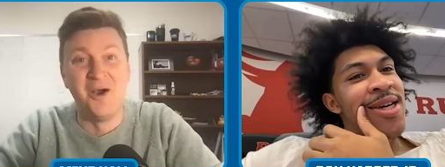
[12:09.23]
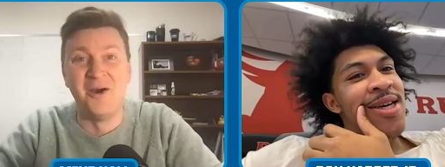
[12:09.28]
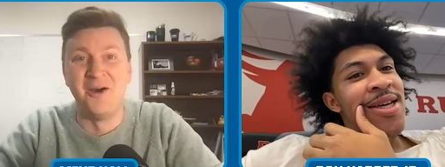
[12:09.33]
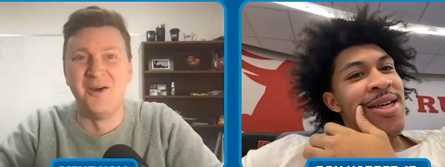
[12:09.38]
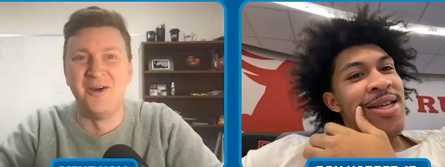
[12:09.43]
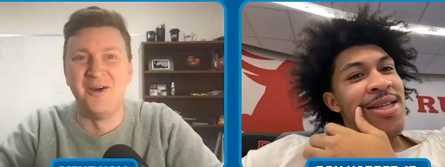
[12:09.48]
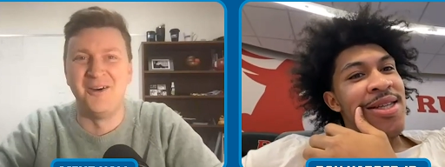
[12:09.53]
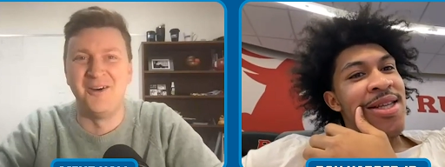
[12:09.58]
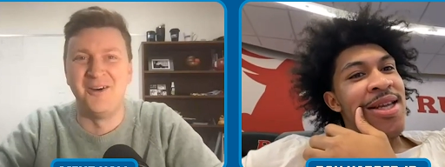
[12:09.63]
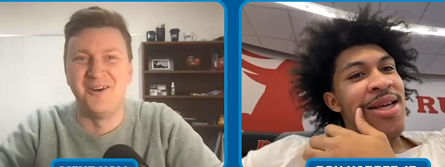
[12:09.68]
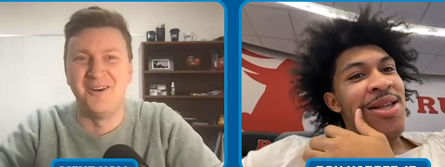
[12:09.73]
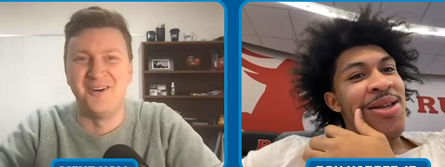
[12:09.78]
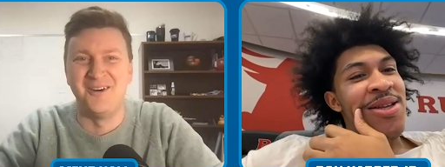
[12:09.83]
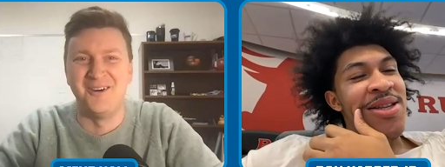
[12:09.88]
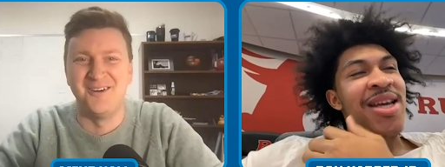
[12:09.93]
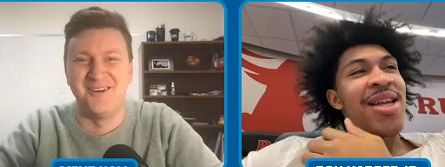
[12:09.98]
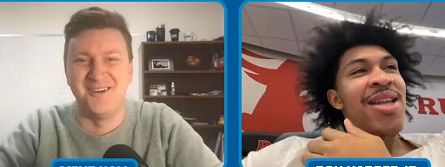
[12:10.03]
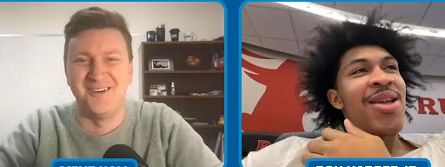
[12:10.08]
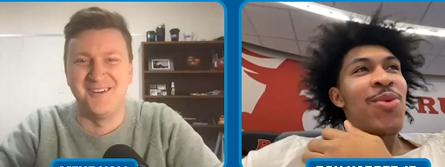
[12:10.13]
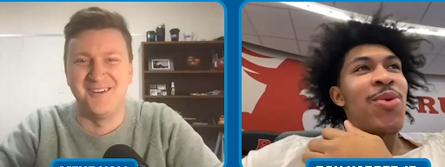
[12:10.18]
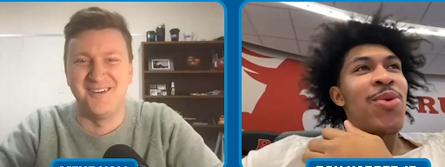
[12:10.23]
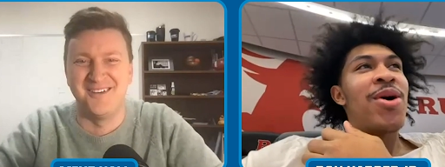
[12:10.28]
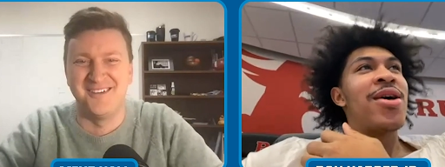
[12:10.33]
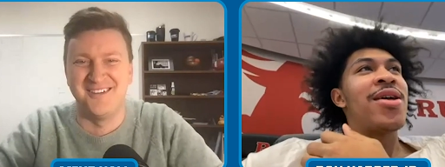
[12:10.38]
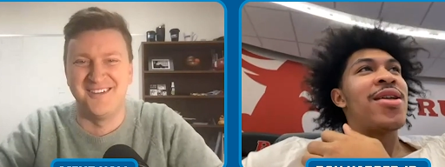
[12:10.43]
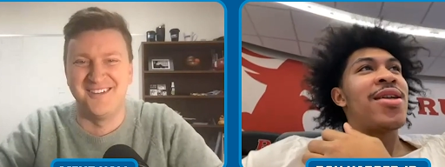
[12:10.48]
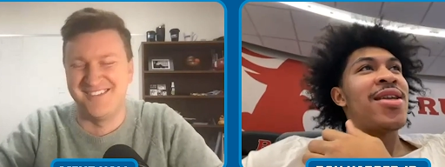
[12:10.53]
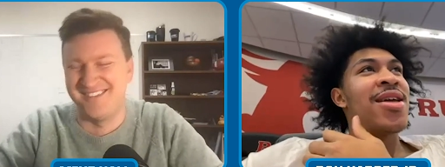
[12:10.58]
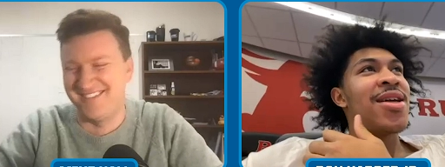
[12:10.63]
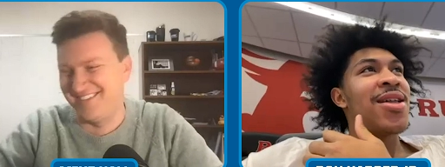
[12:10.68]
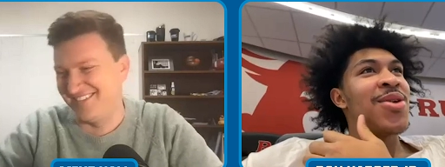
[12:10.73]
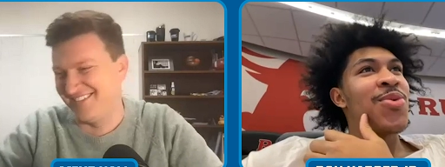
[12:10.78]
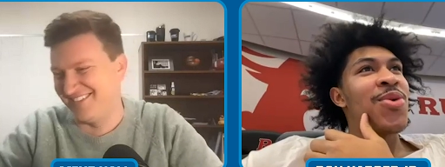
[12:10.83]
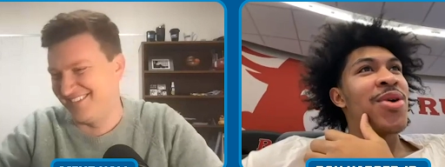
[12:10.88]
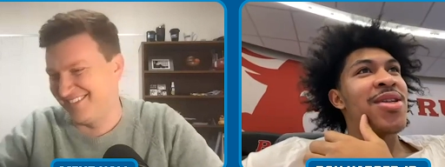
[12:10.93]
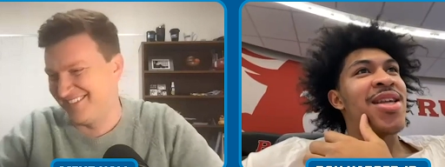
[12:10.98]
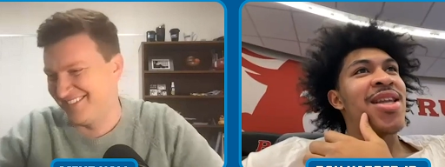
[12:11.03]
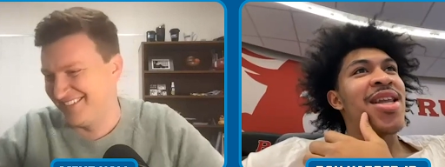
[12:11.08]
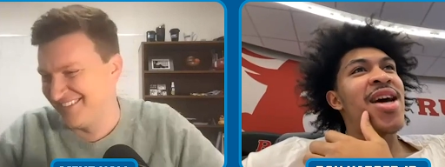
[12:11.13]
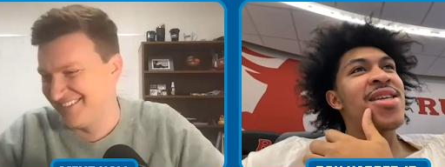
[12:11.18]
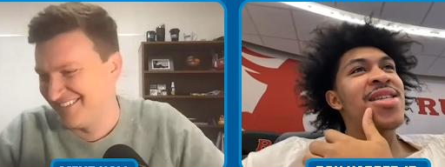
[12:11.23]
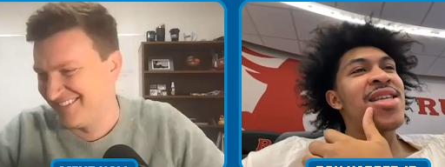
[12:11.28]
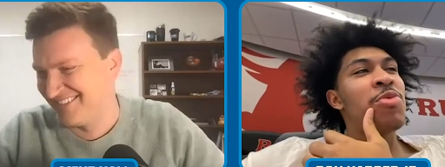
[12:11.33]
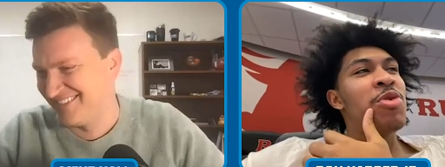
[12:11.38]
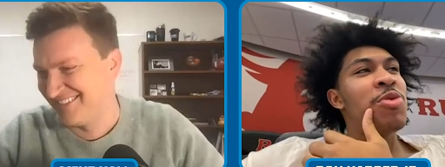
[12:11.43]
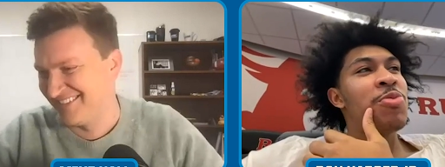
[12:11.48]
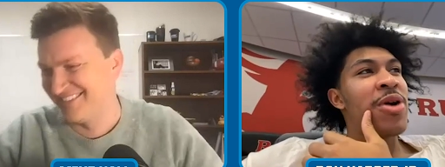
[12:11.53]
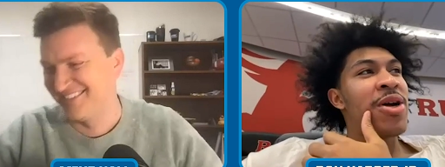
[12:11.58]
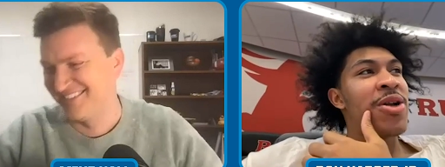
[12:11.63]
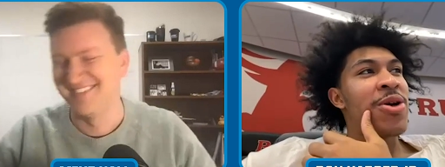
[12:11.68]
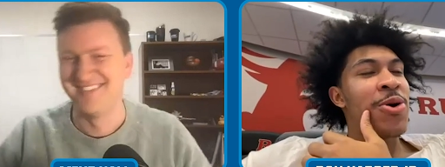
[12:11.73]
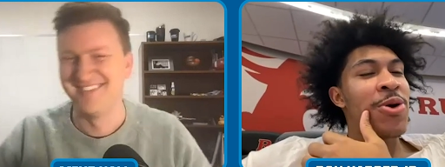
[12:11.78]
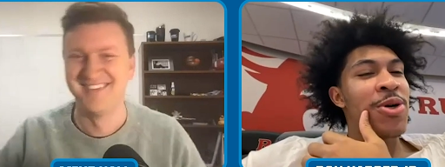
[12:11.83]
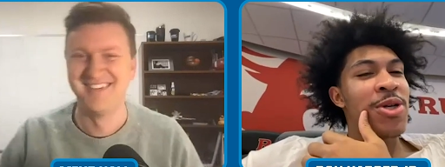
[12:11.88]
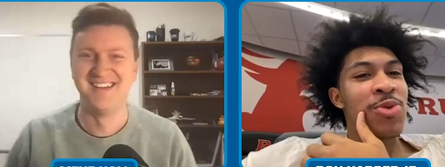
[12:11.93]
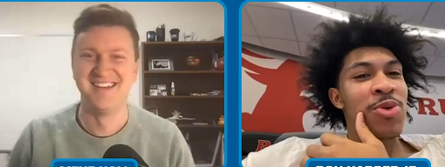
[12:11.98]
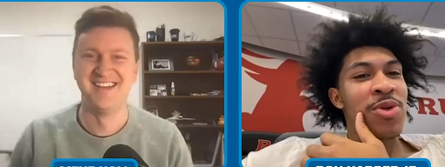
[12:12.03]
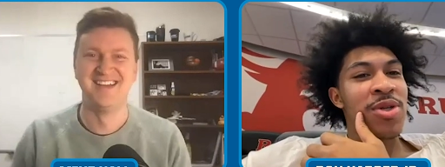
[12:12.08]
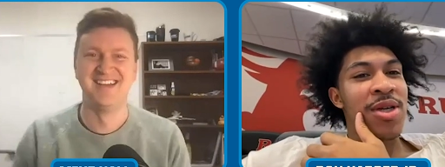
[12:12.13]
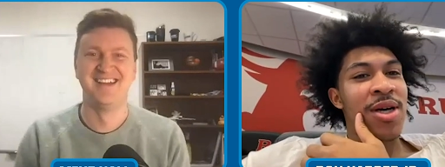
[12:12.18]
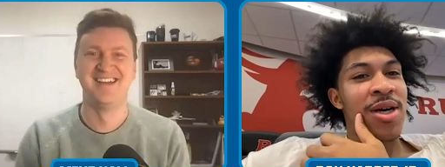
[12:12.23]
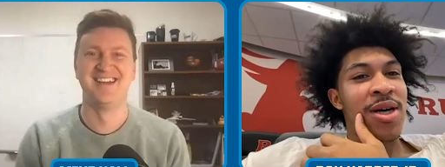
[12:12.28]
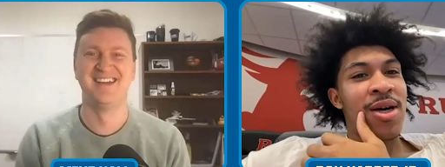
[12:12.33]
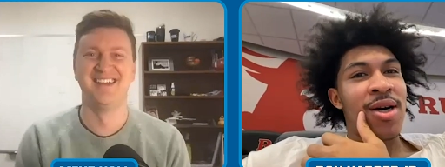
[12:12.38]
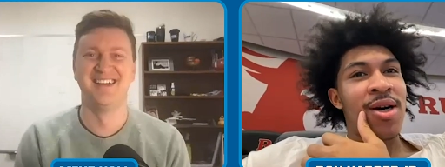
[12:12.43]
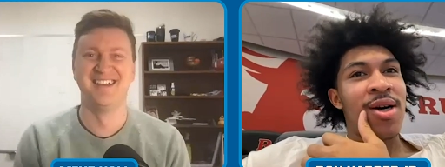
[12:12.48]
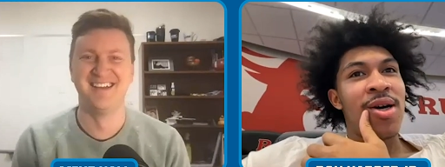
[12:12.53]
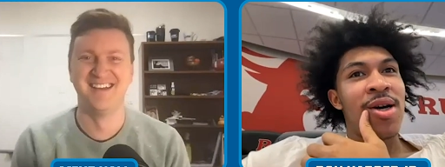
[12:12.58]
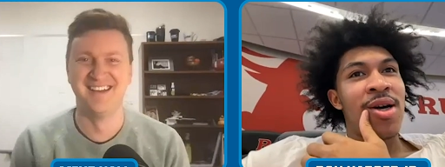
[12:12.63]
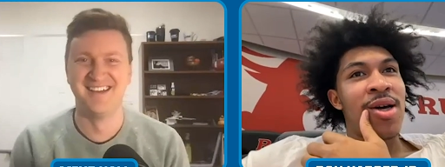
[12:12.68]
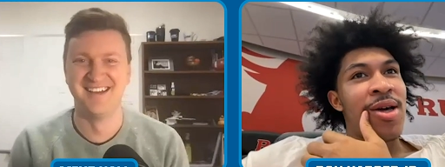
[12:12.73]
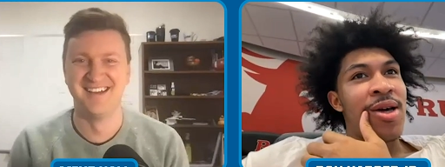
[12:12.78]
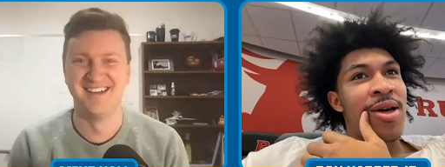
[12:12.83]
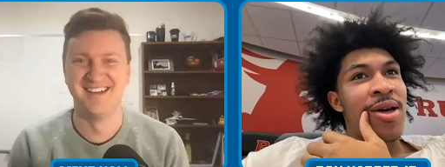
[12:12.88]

Speaker 1: Dylan, Dylan won. Dylan won. The last time we played horse was uh